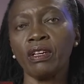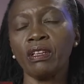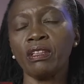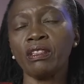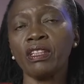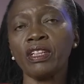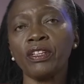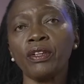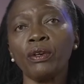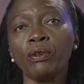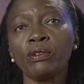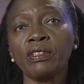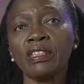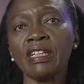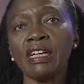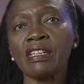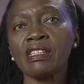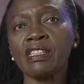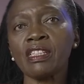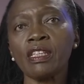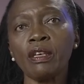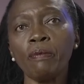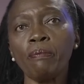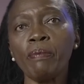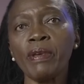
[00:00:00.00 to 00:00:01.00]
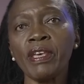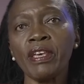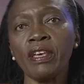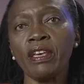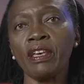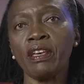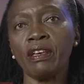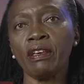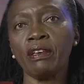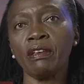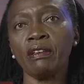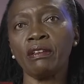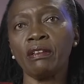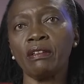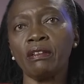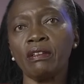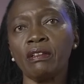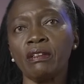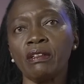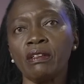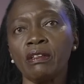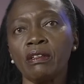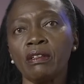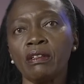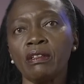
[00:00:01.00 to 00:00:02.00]
The doctor's CBA
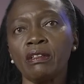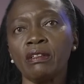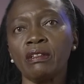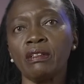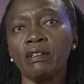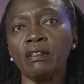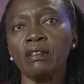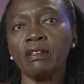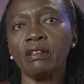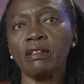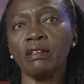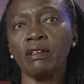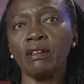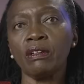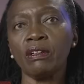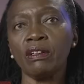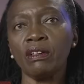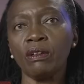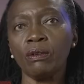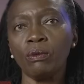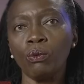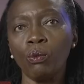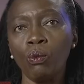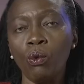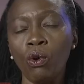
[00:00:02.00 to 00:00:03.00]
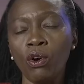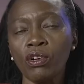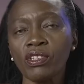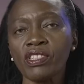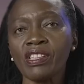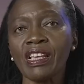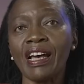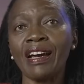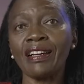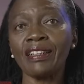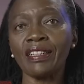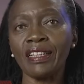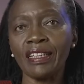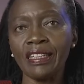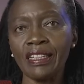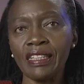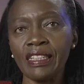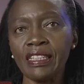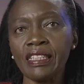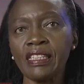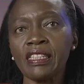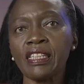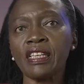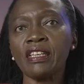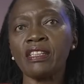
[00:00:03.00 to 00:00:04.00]
was and
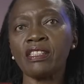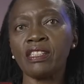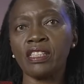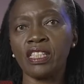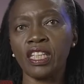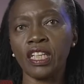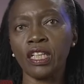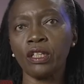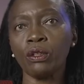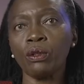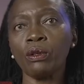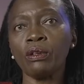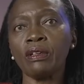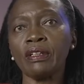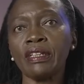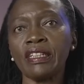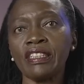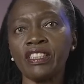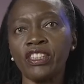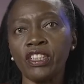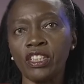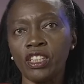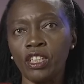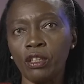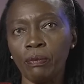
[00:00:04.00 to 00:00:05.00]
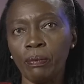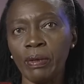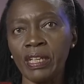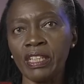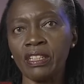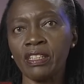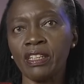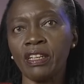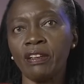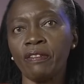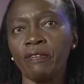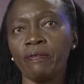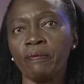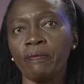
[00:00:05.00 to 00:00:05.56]
is still legitimate.